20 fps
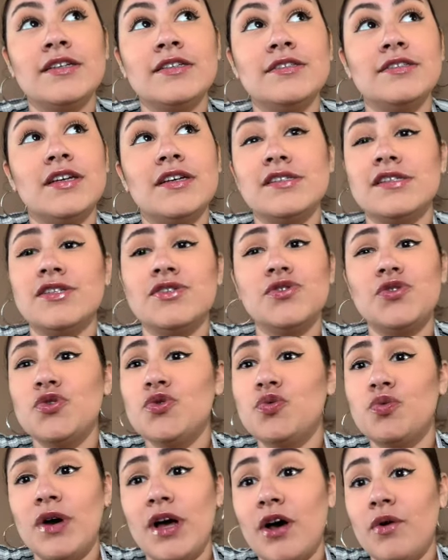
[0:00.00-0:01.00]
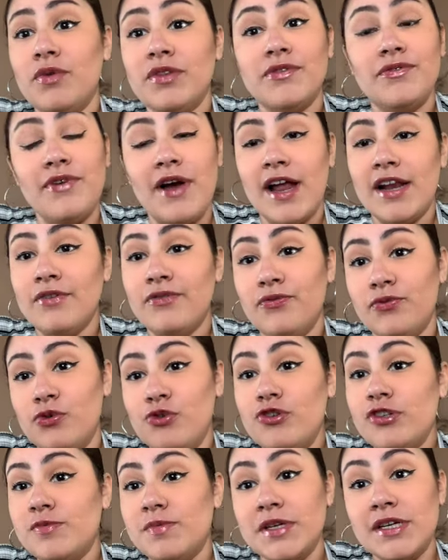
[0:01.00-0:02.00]
doesn't do well with fatty
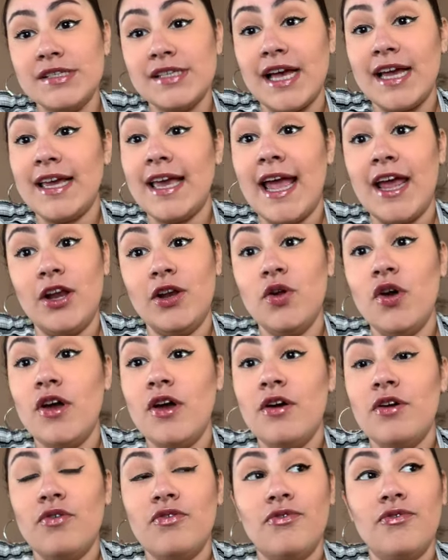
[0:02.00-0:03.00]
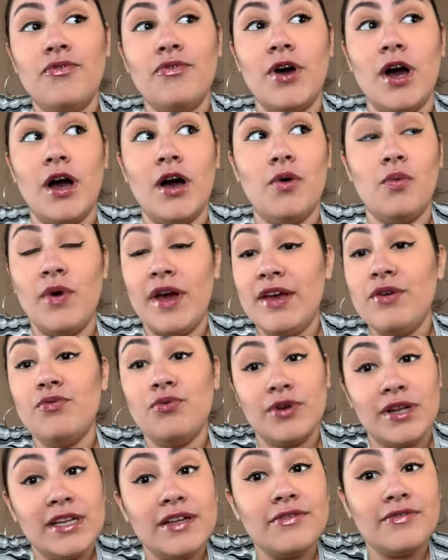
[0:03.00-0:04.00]
foods because I gain weight
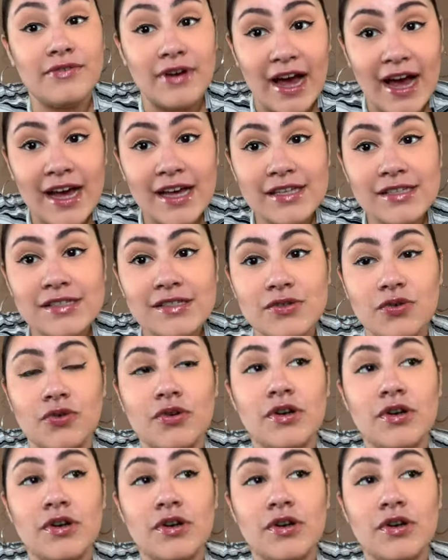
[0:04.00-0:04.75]
really fast,